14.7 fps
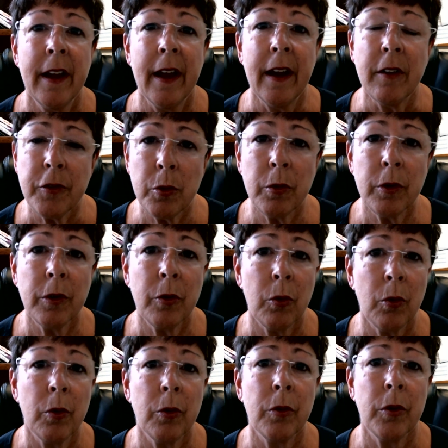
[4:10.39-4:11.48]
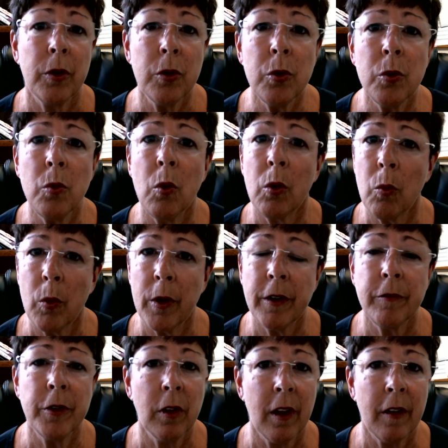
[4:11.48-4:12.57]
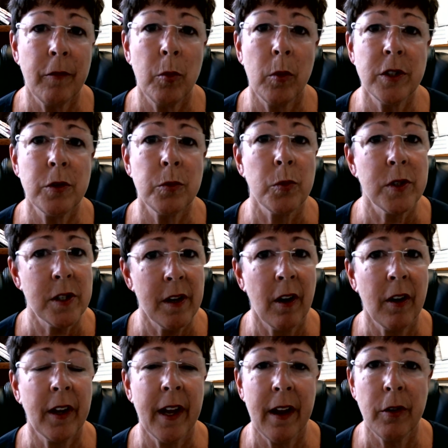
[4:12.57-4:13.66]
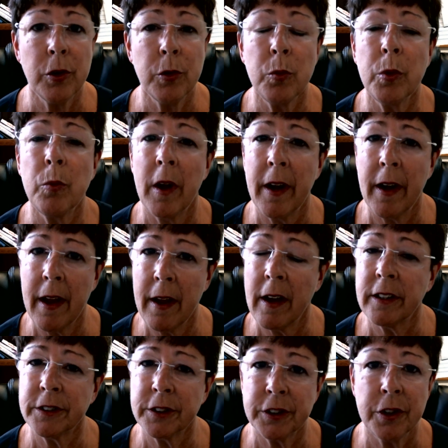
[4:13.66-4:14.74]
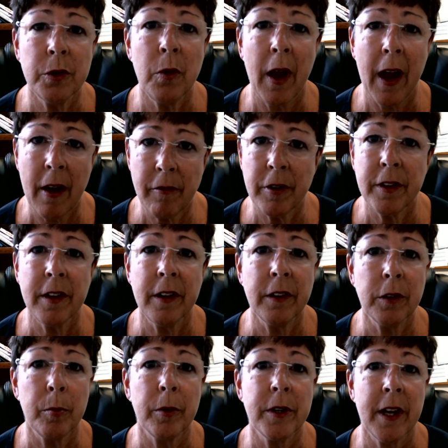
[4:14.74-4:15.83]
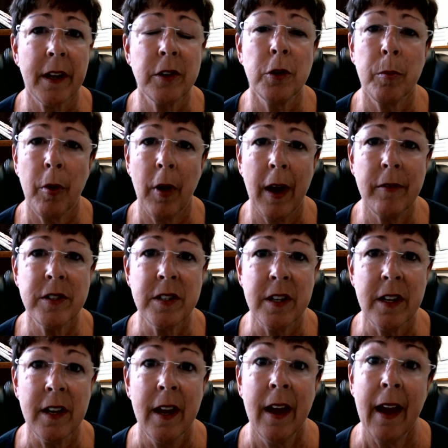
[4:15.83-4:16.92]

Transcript: And if you or one of your loved ones was in our care, you would want us to do everything to protect your privacy,